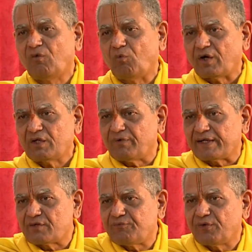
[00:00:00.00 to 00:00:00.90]
What a
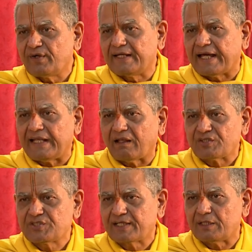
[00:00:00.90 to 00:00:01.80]
wonderful
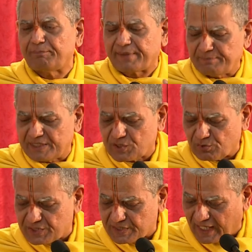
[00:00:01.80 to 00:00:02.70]
dialogical premise
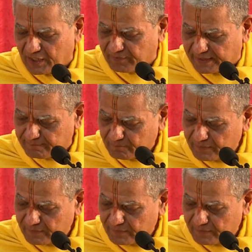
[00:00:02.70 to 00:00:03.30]
to start with.